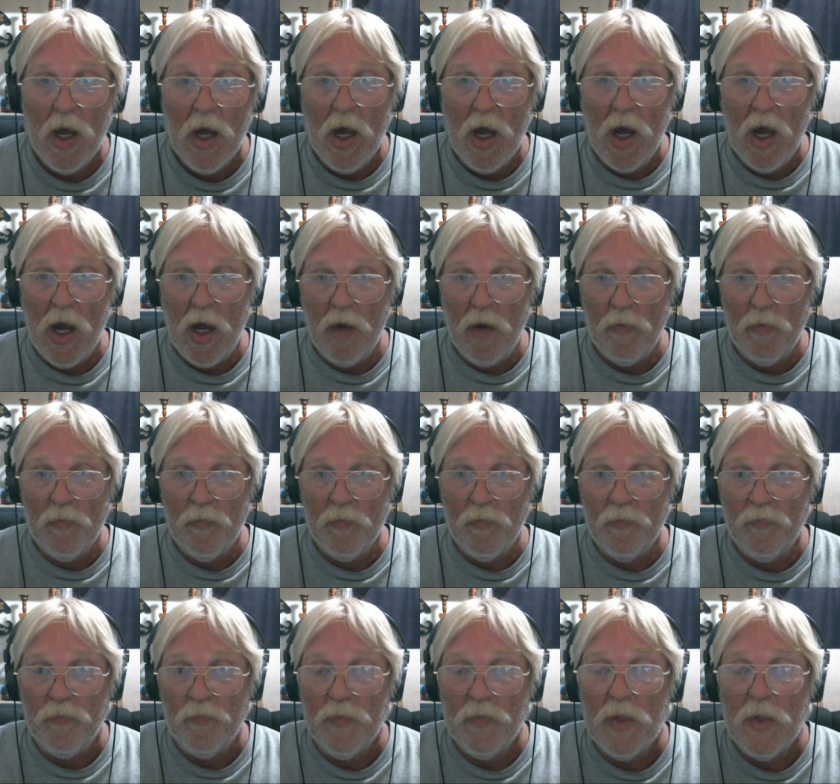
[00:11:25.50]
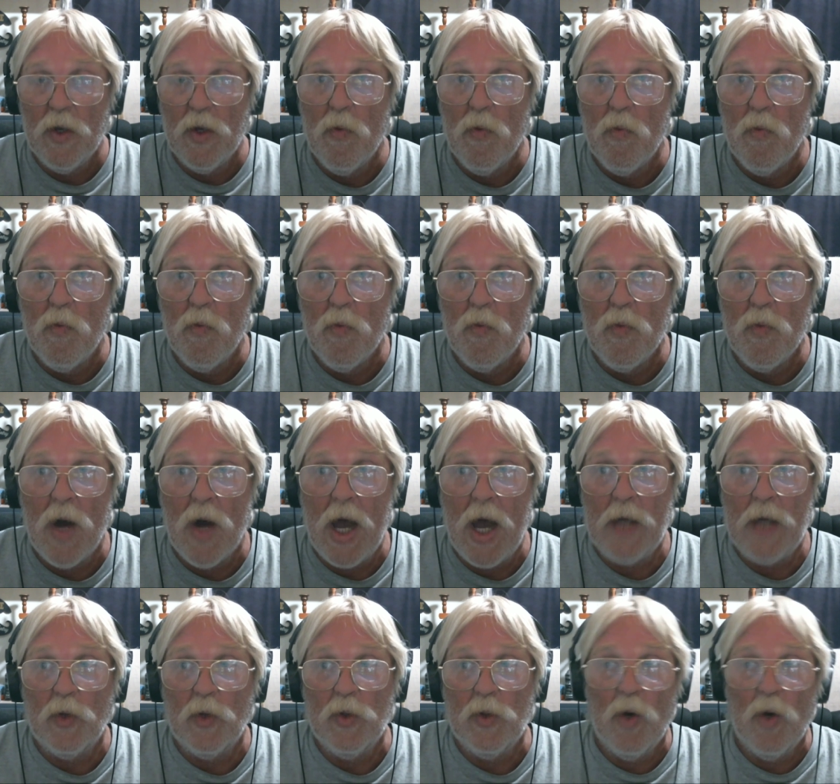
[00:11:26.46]
Um,
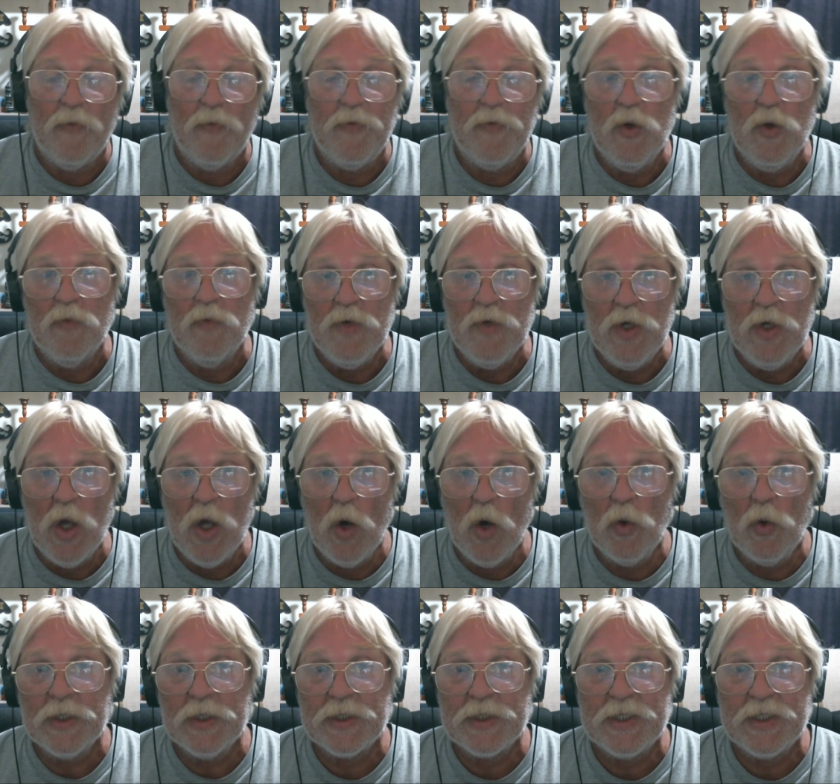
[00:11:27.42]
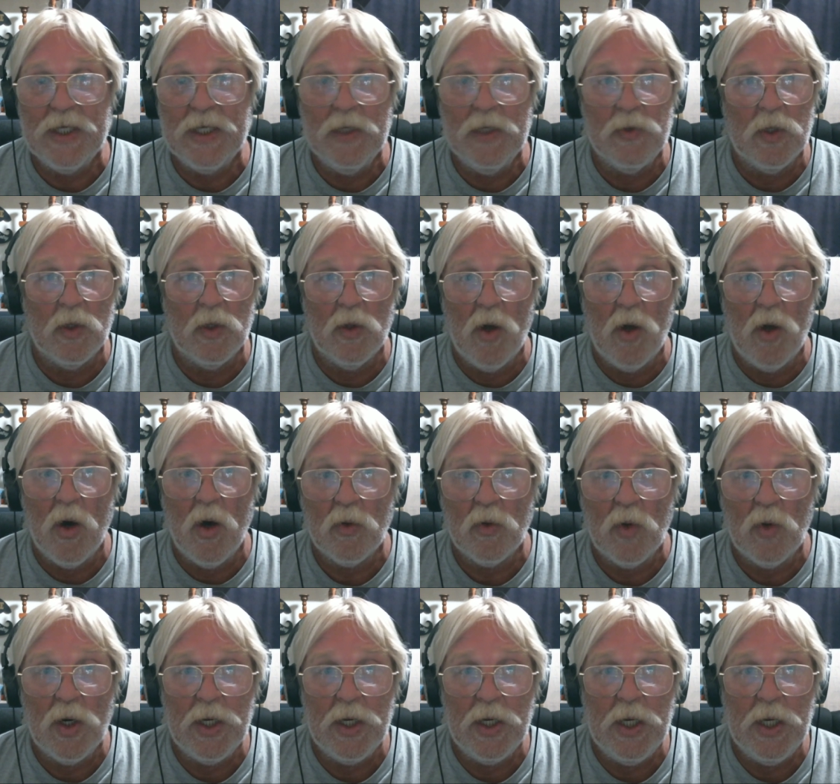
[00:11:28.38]
I don't know if you've noticed in the long
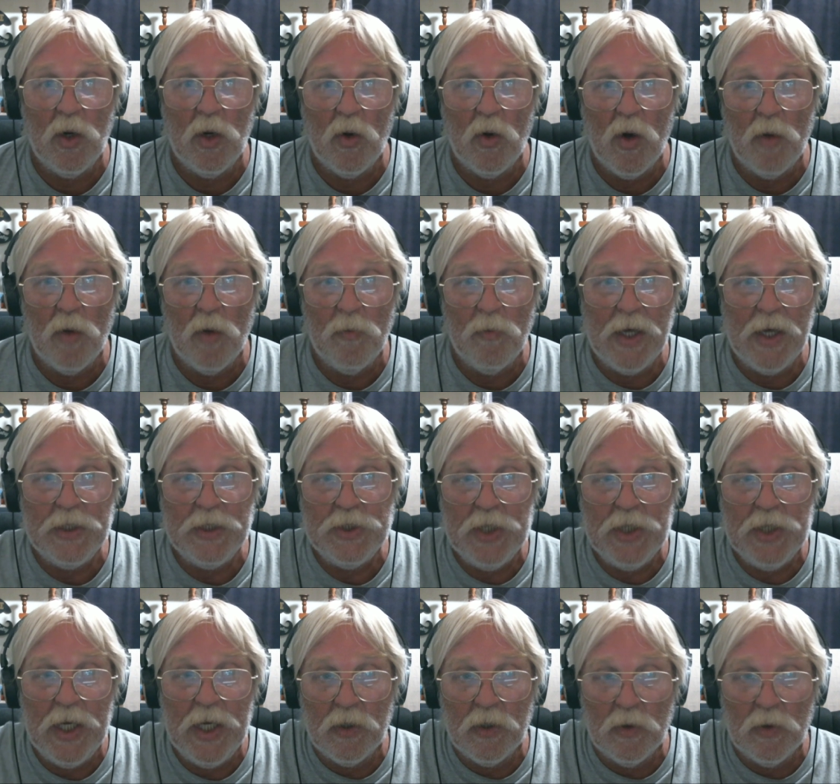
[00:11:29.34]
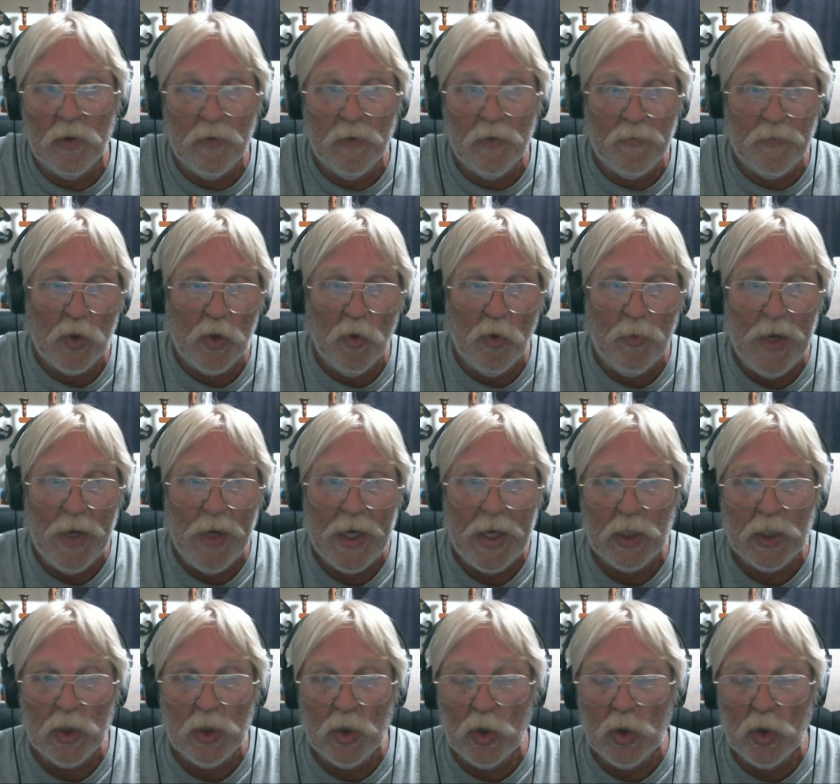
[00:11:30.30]
run here on my channel, if you go
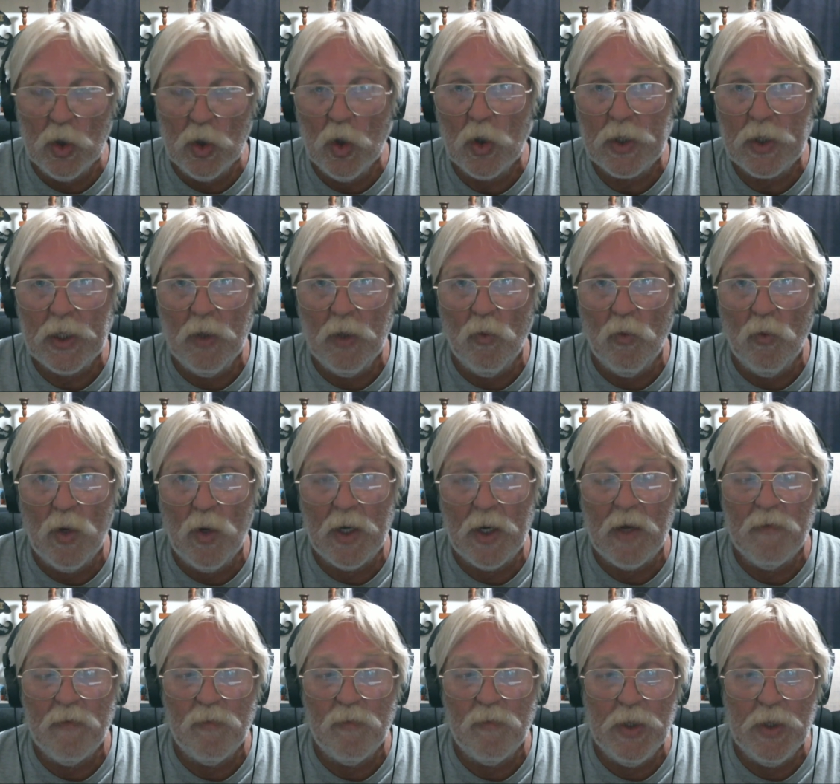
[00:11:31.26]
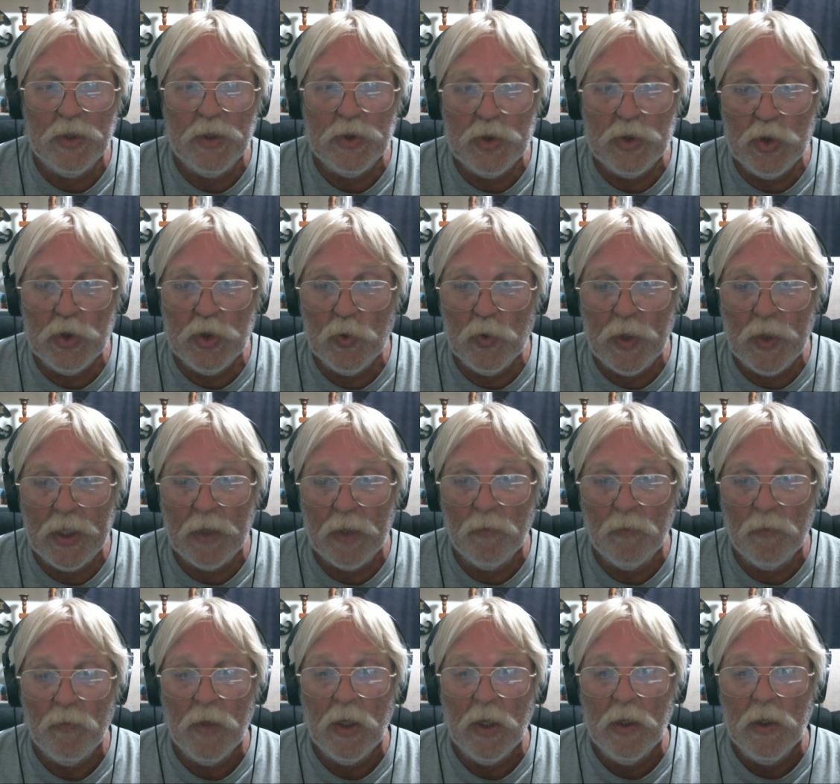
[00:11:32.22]
back and look at what I've been doing,
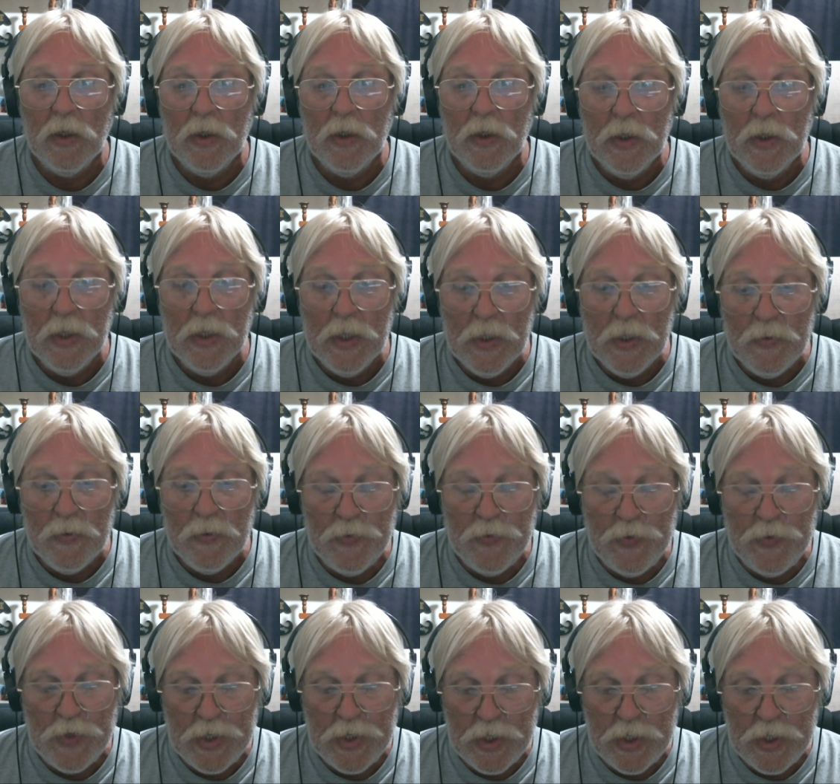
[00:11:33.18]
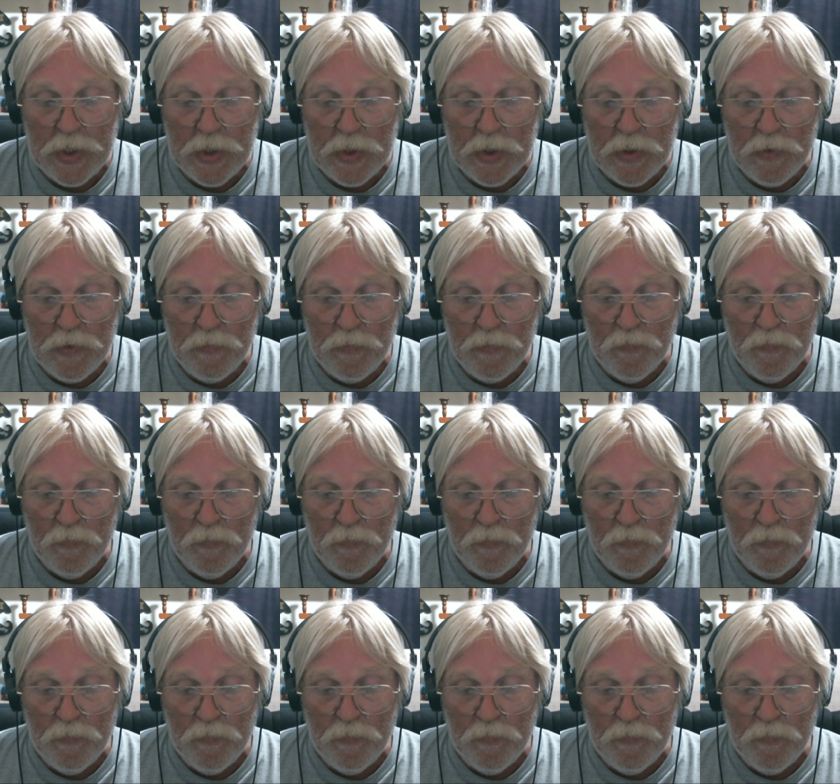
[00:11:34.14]
the